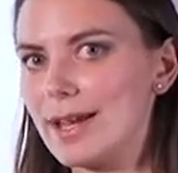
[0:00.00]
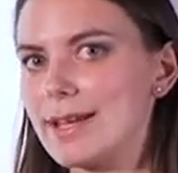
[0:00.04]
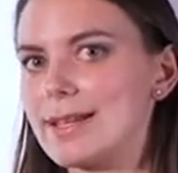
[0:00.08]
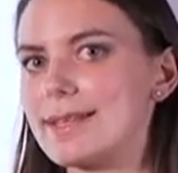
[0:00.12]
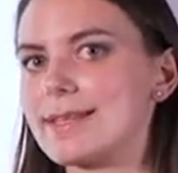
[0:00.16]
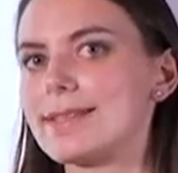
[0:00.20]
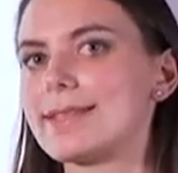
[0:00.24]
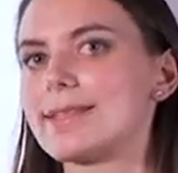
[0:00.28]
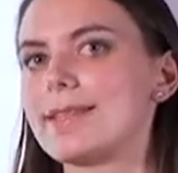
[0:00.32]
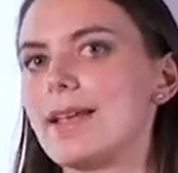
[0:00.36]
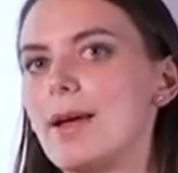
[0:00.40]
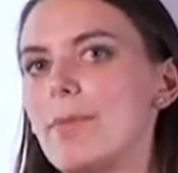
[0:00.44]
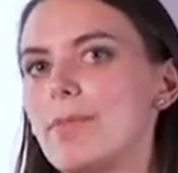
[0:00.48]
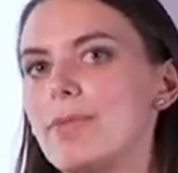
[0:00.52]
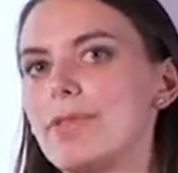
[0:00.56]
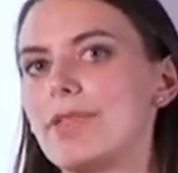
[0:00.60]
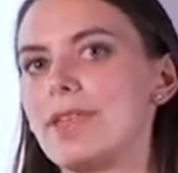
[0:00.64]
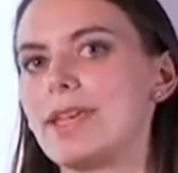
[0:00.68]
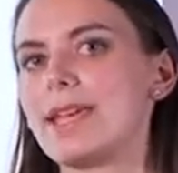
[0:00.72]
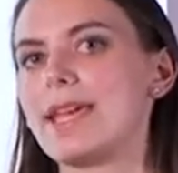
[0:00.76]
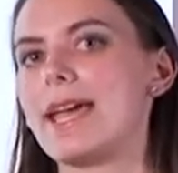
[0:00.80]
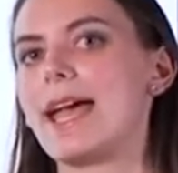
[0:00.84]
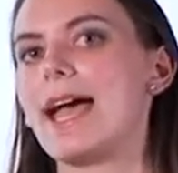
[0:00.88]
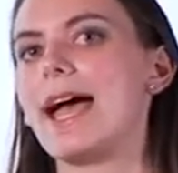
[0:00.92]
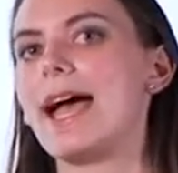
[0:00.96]

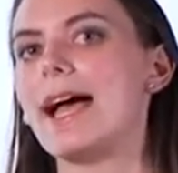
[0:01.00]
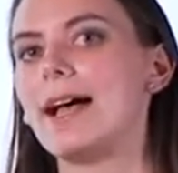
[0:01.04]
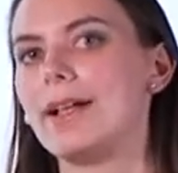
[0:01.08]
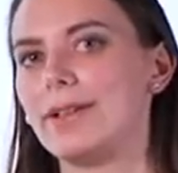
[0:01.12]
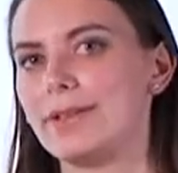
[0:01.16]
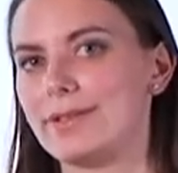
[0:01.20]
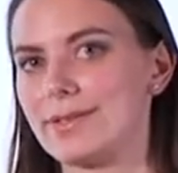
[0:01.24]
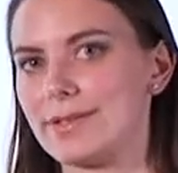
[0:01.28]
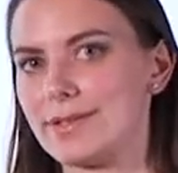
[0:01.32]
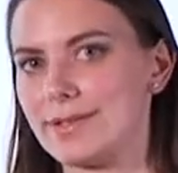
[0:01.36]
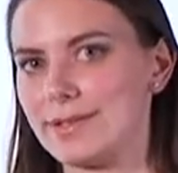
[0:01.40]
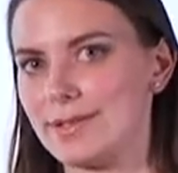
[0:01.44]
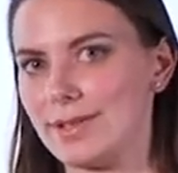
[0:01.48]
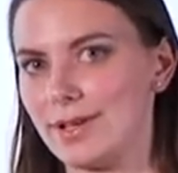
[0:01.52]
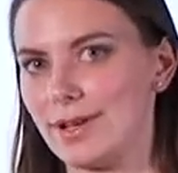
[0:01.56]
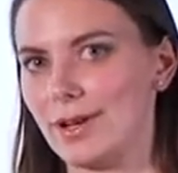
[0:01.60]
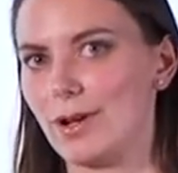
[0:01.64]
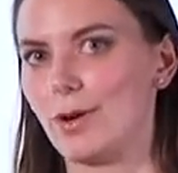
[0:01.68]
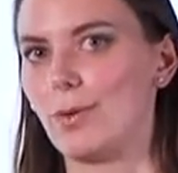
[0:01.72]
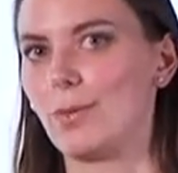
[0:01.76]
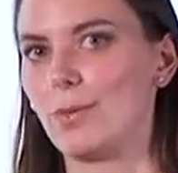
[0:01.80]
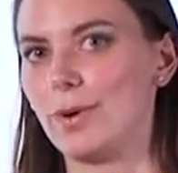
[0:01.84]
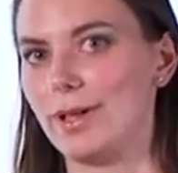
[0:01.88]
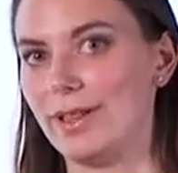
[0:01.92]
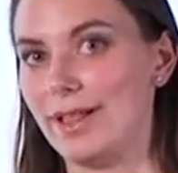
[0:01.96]
something else
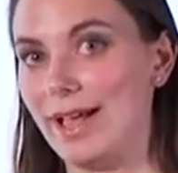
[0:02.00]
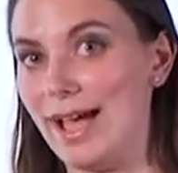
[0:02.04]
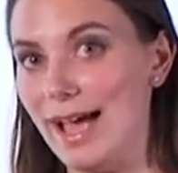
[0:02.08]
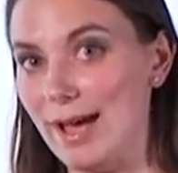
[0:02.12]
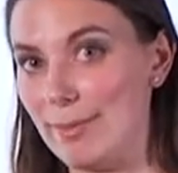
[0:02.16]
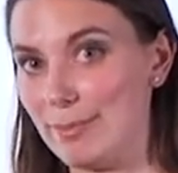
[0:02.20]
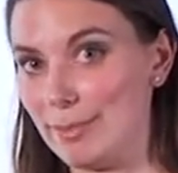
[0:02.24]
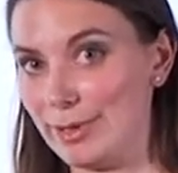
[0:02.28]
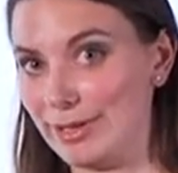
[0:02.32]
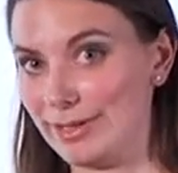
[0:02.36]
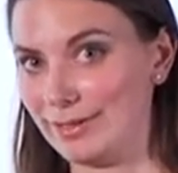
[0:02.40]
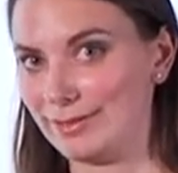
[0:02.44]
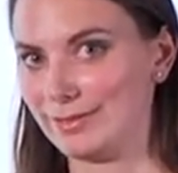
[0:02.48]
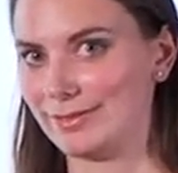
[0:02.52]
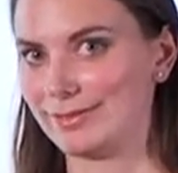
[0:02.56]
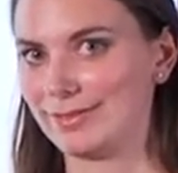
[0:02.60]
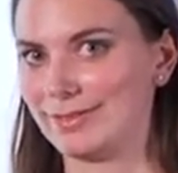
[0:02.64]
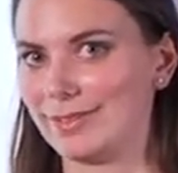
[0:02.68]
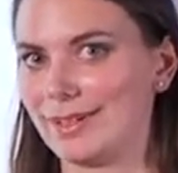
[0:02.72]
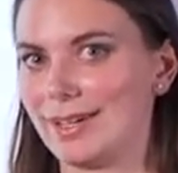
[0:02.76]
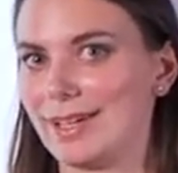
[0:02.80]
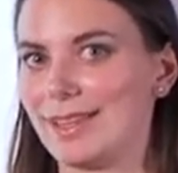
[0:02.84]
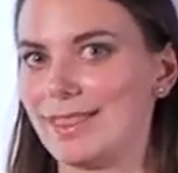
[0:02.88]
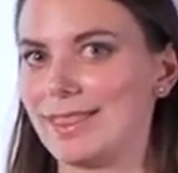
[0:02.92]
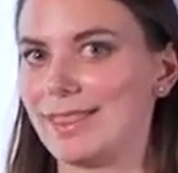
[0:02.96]
will happen.
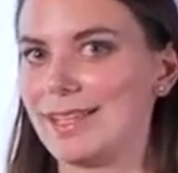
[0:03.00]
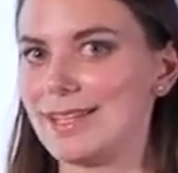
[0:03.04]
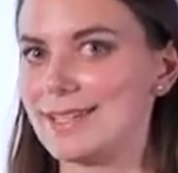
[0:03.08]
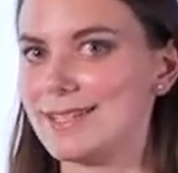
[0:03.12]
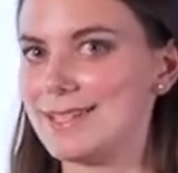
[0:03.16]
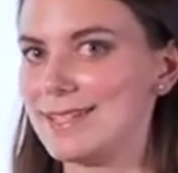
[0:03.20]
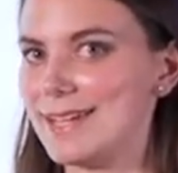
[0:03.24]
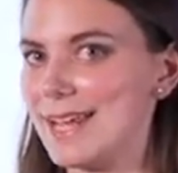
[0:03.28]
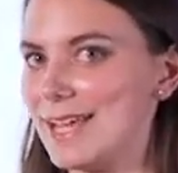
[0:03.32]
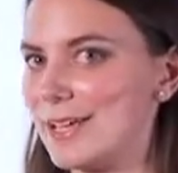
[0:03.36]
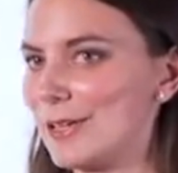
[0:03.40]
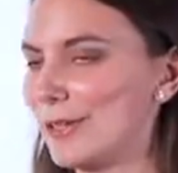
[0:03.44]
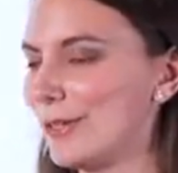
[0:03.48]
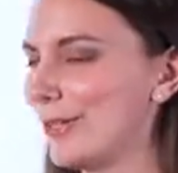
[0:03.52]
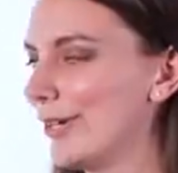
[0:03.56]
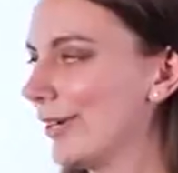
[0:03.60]
Let's take a